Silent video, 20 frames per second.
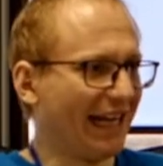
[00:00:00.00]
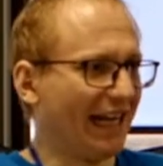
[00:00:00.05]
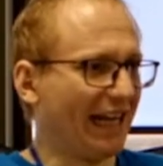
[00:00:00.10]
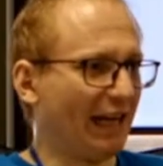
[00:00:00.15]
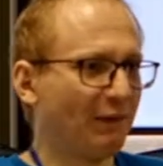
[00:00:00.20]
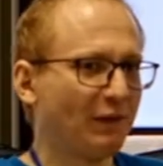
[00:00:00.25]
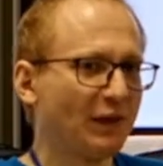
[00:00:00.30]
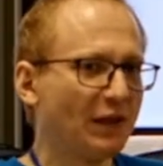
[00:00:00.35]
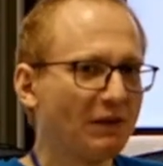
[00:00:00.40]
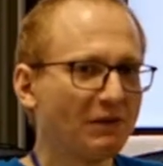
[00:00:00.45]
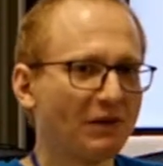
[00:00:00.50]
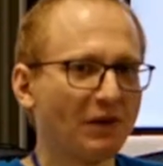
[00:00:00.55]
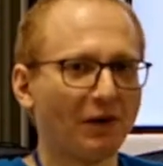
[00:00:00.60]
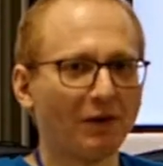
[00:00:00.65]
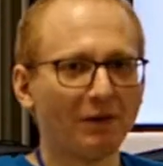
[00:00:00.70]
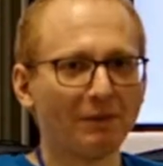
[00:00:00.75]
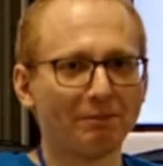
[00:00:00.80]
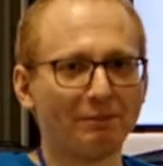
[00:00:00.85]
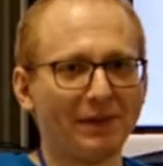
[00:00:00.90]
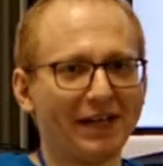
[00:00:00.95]
If you
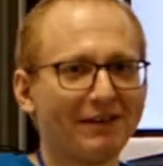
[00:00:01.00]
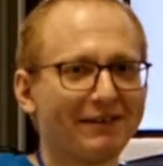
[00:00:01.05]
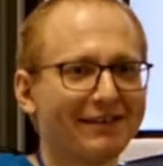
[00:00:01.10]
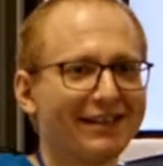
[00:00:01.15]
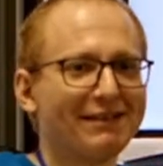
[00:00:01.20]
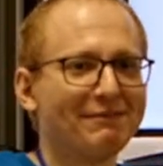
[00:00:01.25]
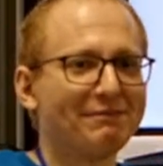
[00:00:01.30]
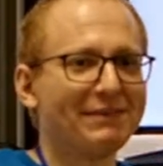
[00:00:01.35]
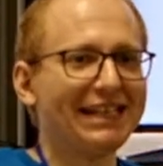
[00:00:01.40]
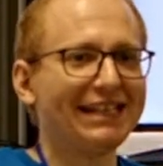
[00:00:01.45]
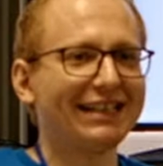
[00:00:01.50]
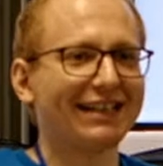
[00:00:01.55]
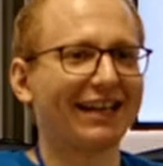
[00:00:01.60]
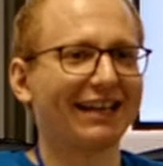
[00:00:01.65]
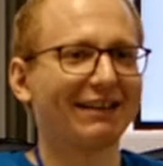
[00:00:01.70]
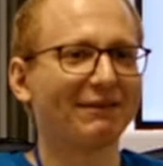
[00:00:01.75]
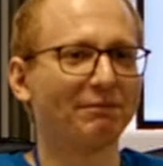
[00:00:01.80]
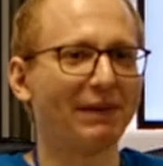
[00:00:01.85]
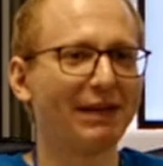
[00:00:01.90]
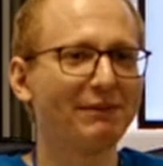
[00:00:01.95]
know better than me,
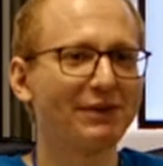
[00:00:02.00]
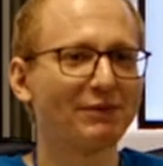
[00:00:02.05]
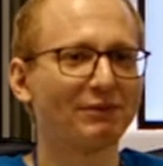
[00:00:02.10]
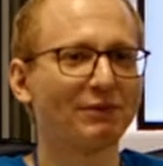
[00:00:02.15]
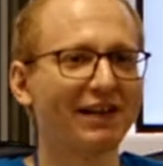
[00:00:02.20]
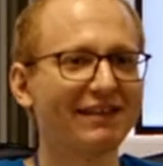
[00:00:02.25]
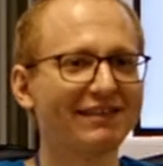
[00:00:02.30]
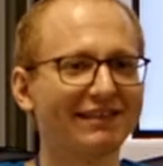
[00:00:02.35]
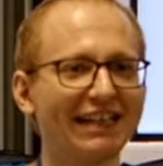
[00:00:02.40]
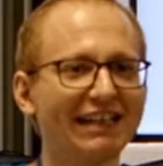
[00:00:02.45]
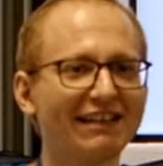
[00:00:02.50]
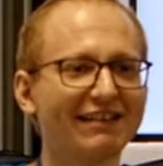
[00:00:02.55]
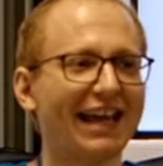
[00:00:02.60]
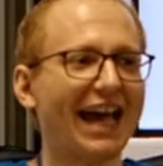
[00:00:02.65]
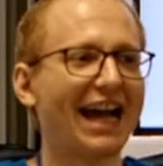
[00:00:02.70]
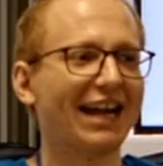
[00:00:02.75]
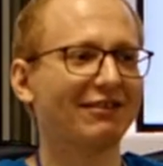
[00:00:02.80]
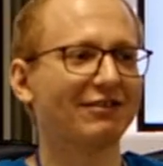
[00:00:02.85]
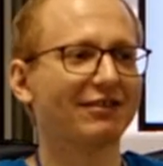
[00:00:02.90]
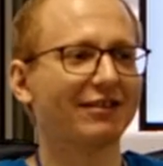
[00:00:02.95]
like maybe Rust is
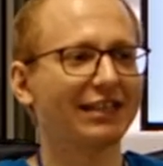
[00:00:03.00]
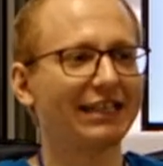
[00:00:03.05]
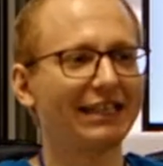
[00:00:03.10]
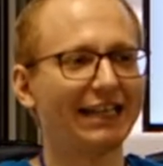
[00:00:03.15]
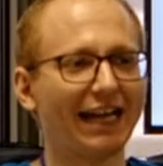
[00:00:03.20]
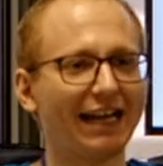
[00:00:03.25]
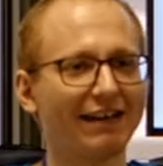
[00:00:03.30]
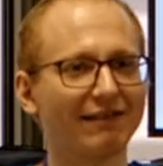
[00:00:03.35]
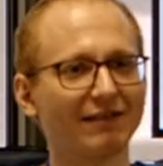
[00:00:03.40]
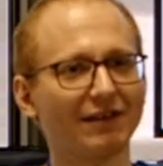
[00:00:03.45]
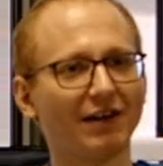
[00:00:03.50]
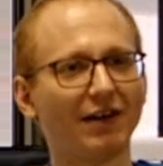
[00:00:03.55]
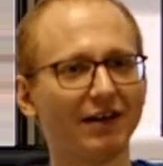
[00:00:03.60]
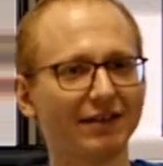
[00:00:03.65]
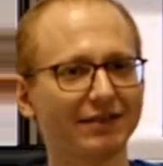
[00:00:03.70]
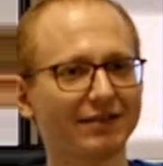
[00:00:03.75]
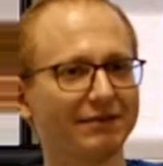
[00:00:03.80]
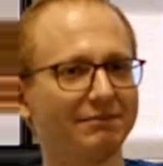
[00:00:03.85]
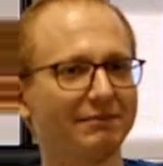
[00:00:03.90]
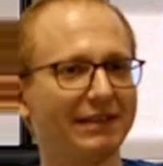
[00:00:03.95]
actually as
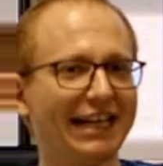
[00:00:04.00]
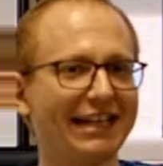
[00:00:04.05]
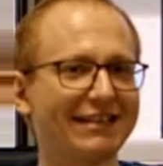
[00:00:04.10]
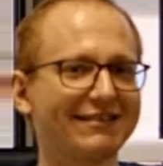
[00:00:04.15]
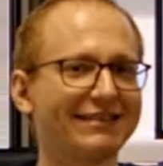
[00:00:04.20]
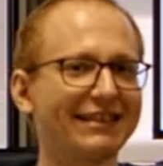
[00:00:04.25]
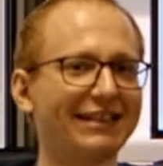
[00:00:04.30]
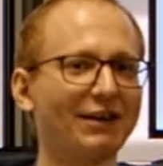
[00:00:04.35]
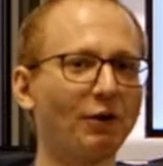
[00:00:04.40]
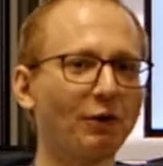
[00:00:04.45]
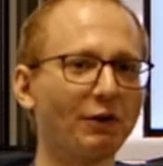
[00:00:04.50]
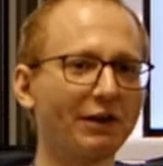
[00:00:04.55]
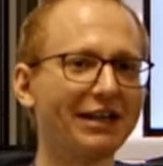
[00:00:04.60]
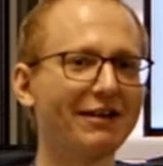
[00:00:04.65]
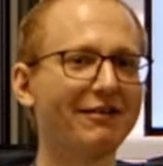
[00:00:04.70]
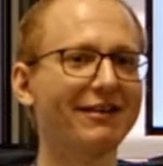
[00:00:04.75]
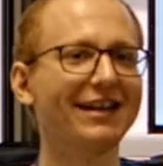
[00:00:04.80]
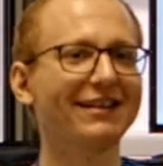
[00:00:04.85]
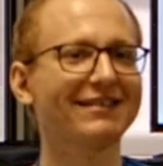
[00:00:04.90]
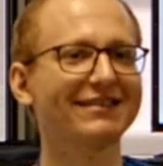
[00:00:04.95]
awesome as the whole
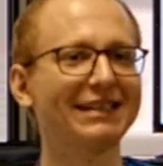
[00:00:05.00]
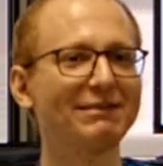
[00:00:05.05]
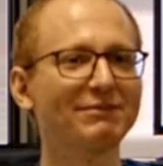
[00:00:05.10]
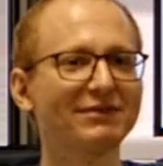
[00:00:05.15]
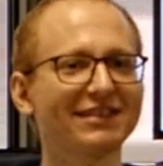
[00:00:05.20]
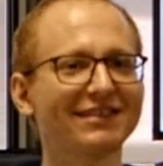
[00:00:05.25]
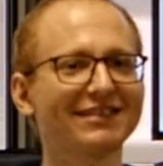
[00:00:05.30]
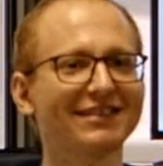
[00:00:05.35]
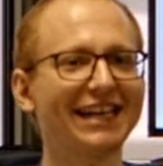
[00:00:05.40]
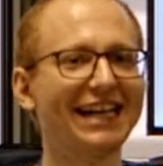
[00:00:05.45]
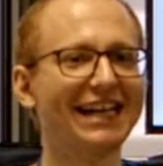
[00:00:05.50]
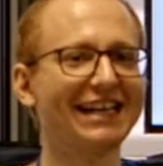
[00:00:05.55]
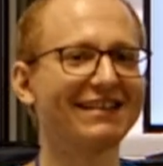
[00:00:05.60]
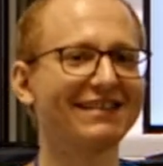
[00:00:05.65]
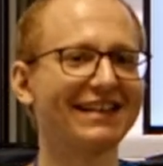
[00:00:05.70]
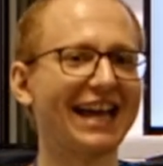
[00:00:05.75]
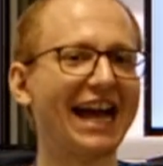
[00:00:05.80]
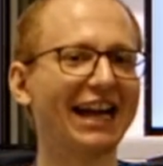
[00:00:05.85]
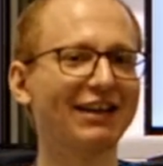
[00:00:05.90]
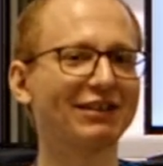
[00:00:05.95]
internet seems to say, and
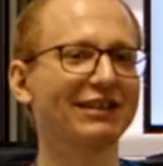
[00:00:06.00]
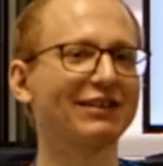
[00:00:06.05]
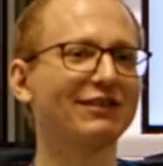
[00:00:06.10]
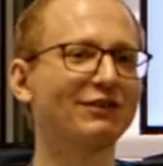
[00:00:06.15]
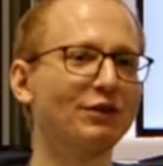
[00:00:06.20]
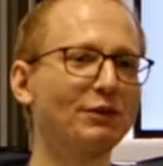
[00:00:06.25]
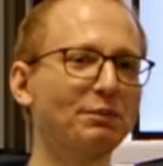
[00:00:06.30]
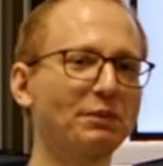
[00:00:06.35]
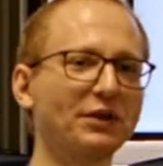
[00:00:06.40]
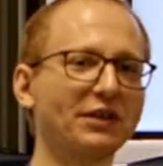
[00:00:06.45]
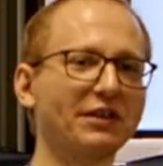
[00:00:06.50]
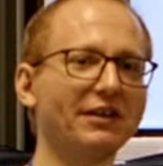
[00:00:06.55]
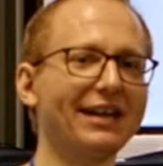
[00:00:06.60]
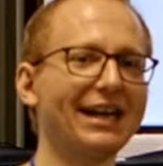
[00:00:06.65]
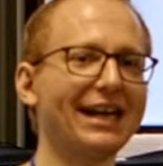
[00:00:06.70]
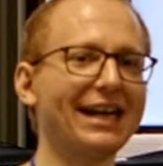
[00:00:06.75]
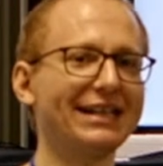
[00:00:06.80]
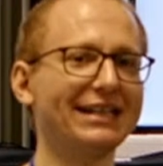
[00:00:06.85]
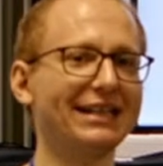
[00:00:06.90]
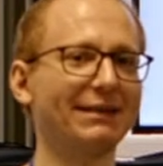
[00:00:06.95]
it's actually super good
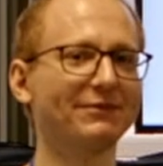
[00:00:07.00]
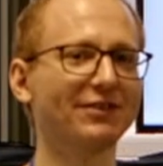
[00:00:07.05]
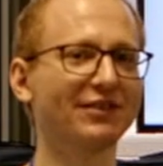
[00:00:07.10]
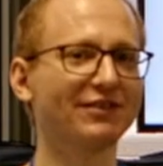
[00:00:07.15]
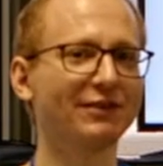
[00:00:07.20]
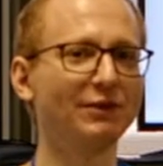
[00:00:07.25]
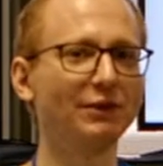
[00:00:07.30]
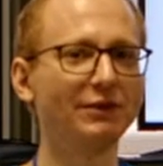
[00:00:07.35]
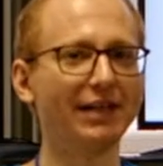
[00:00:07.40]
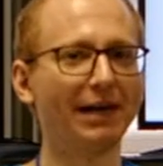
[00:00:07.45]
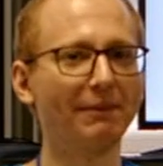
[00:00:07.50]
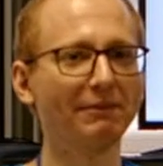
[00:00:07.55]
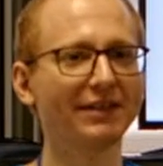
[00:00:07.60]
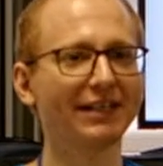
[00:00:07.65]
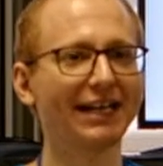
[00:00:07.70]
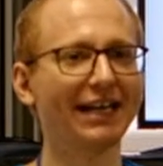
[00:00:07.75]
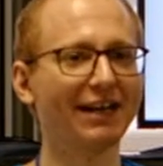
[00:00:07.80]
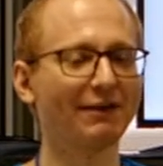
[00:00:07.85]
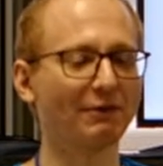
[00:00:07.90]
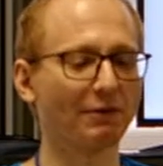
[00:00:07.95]
at it, and I'm just too dumb to
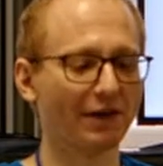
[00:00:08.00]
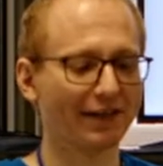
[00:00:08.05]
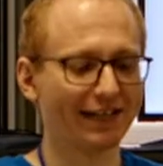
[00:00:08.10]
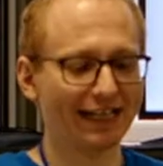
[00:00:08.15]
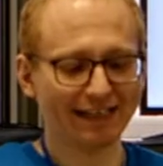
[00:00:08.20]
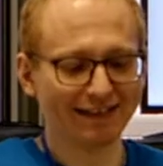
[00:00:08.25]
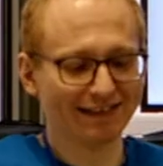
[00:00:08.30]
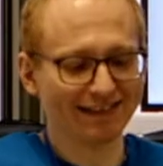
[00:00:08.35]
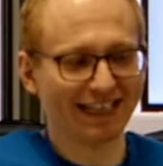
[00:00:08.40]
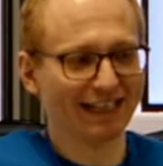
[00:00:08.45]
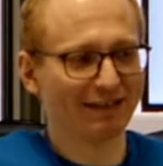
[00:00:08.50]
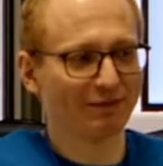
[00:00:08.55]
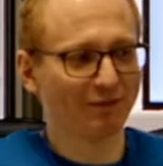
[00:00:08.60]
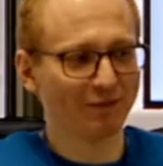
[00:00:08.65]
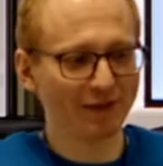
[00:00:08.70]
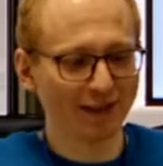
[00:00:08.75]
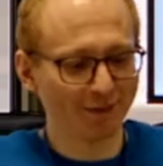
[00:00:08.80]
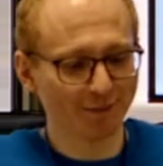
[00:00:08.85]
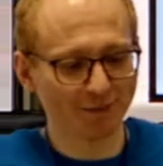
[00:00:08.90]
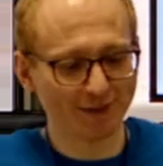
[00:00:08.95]
get it working, like
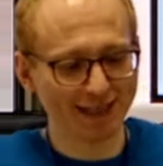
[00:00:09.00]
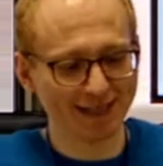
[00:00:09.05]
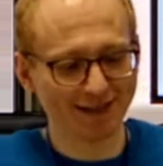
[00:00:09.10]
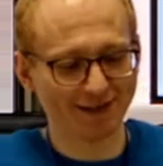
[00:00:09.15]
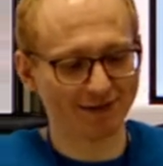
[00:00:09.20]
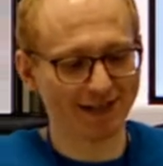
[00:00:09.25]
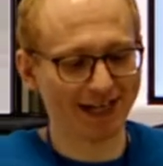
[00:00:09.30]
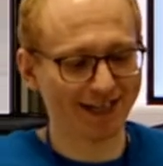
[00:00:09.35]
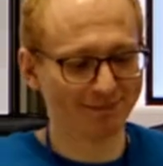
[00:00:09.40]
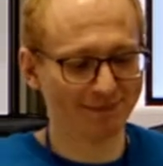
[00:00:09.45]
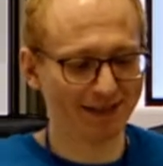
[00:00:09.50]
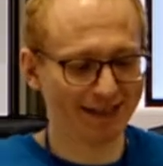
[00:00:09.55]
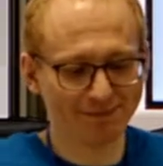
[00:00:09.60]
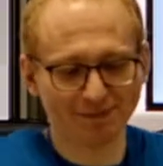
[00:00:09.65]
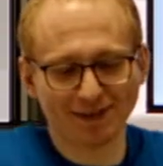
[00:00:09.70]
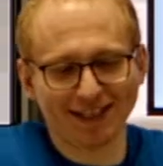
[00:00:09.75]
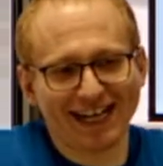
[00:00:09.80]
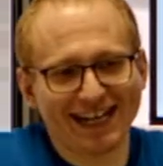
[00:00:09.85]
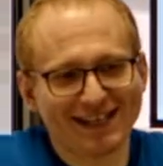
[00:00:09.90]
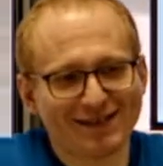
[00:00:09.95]
feel free to correct me.
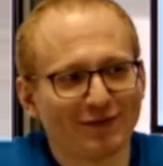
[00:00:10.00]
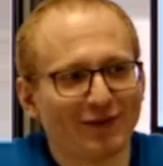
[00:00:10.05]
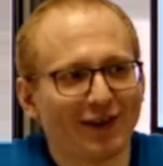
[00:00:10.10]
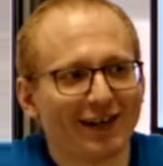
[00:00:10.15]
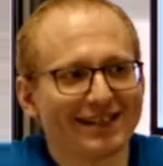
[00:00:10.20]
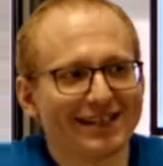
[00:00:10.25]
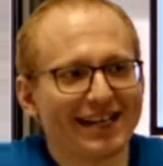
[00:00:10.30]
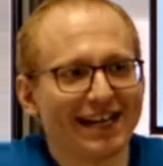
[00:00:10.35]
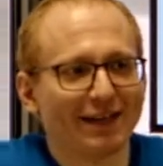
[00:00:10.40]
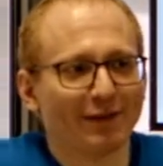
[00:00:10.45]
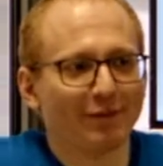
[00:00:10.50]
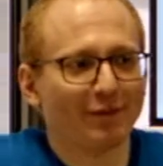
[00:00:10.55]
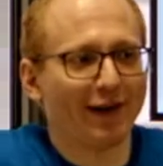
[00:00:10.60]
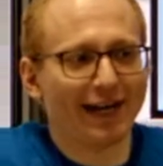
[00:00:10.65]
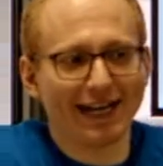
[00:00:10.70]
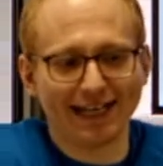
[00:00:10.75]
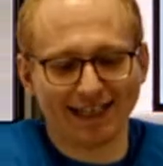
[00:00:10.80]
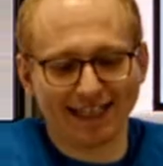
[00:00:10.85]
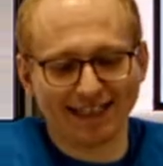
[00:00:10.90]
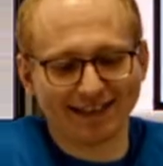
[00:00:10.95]
But as far as I could
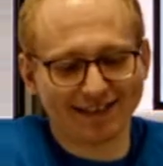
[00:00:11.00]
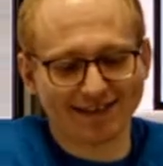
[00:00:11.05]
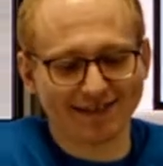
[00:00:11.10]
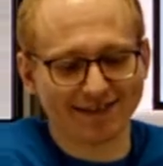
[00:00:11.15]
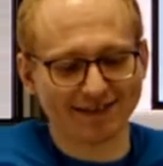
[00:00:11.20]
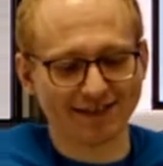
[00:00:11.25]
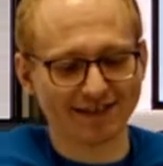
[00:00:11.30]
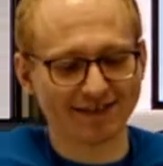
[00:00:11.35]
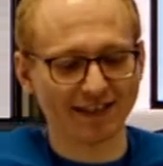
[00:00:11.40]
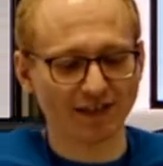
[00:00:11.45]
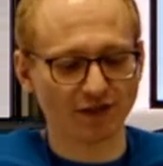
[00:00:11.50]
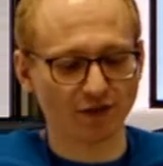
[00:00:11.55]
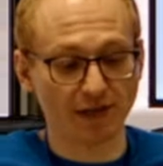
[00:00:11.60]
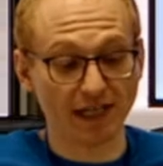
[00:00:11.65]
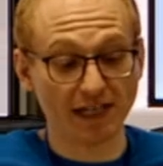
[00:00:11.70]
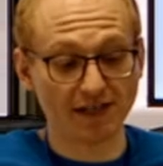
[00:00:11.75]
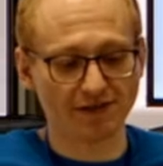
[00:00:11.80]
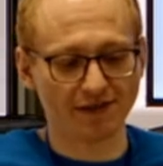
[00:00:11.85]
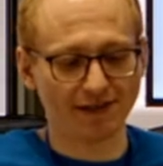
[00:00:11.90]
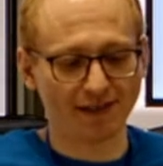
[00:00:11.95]
find, like this is the
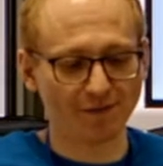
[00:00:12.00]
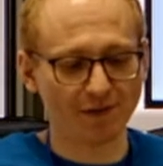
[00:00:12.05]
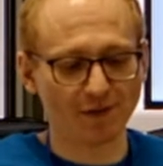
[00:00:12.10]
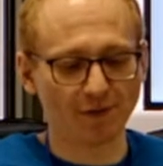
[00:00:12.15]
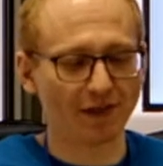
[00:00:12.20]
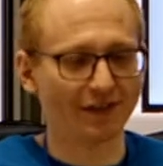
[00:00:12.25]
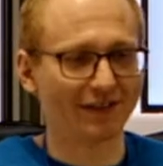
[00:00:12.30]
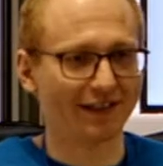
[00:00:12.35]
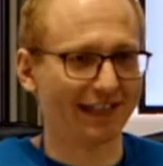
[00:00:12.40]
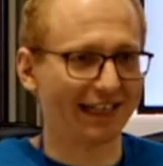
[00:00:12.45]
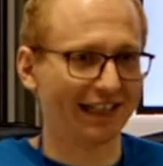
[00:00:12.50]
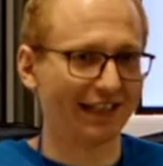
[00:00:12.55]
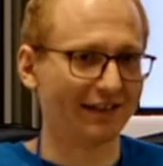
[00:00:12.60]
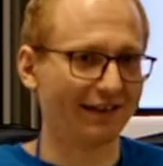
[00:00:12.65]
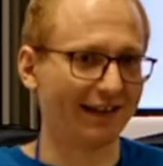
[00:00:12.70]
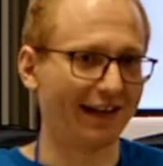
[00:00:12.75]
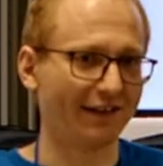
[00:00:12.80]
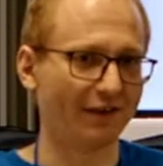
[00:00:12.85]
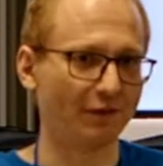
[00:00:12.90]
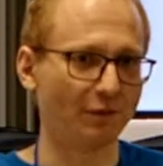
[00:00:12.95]
situation if you want to link it
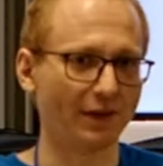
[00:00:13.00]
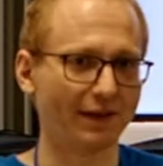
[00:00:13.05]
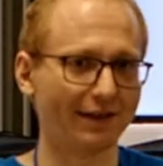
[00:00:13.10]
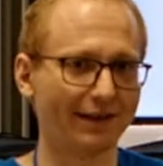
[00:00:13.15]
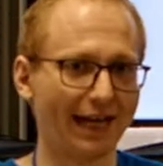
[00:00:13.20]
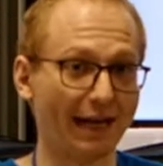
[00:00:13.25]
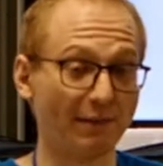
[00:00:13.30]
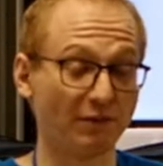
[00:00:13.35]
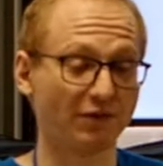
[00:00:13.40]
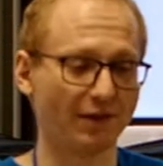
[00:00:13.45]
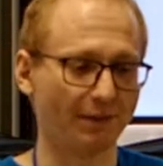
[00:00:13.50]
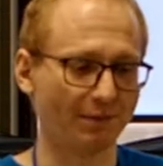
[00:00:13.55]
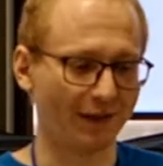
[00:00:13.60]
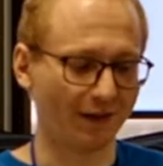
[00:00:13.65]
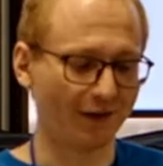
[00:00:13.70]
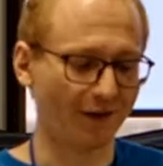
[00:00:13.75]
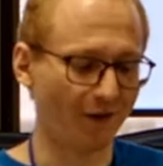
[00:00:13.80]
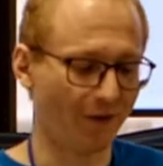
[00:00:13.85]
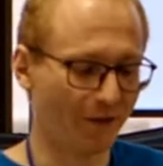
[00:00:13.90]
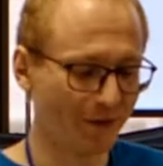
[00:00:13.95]
together with mscript
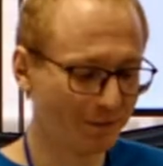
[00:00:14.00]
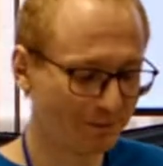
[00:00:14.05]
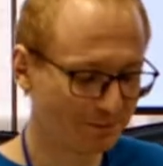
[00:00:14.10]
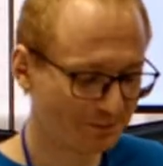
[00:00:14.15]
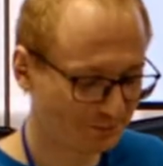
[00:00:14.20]
and code.